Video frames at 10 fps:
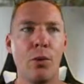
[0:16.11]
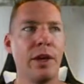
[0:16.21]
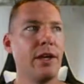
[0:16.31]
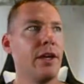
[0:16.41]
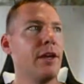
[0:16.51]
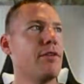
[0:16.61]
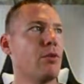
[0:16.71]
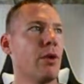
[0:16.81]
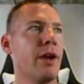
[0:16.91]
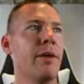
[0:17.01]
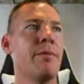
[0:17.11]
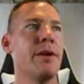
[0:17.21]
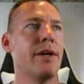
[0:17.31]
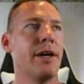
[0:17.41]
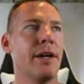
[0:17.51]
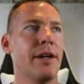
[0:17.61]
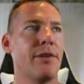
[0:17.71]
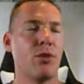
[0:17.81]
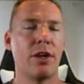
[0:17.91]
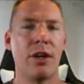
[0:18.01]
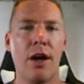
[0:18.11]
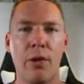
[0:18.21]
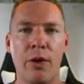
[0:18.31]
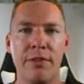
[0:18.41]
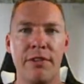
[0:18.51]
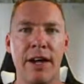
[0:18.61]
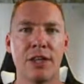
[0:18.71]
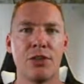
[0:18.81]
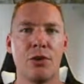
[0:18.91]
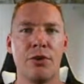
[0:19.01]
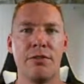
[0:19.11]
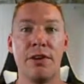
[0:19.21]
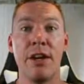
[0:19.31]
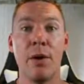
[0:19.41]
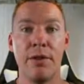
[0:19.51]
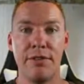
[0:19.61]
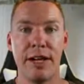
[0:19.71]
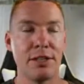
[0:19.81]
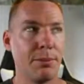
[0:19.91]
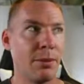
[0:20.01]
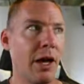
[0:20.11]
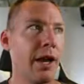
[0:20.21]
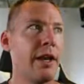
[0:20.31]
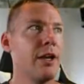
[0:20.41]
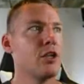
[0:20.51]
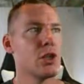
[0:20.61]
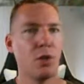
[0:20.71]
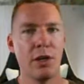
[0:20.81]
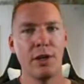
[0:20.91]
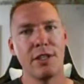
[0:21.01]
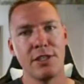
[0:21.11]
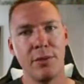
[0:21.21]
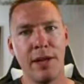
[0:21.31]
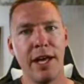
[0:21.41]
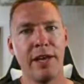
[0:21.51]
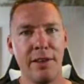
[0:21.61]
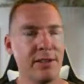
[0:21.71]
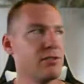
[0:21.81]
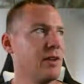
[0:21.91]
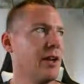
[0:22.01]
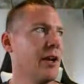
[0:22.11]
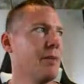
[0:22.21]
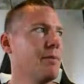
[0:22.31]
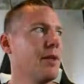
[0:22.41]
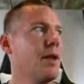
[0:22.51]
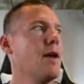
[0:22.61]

We can keyframe different color effects or video effects applied. So we're going to look at some of that in this video.